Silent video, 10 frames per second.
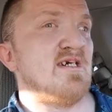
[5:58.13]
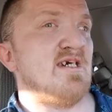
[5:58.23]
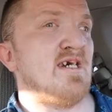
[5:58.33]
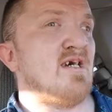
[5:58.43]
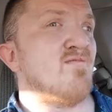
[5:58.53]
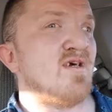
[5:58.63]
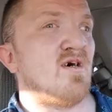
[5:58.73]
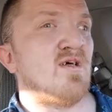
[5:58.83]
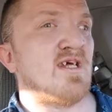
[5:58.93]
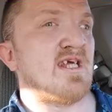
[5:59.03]
And I'll be
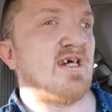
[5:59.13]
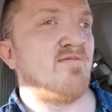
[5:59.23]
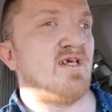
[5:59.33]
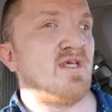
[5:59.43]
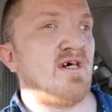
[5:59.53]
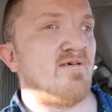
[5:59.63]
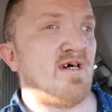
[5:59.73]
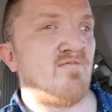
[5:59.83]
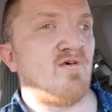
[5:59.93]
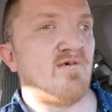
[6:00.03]
honest, I mean,
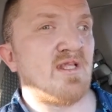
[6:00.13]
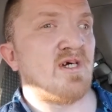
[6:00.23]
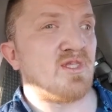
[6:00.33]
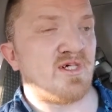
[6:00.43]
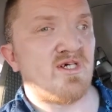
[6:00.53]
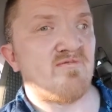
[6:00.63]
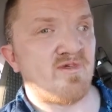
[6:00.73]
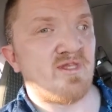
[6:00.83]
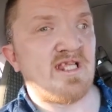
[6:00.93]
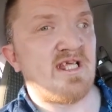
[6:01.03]
I've always liked the
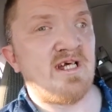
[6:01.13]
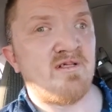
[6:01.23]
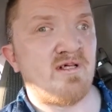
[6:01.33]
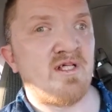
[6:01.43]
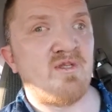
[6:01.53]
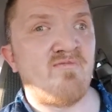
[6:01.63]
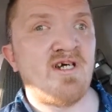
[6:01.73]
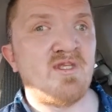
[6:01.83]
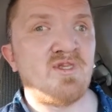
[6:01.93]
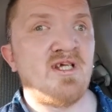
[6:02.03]
Cummins, and the
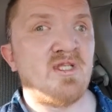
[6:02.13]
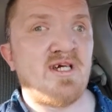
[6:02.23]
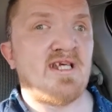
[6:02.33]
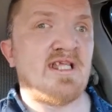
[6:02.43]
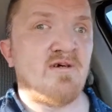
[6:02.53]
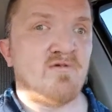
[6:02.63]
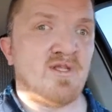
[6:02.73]
main thing that sold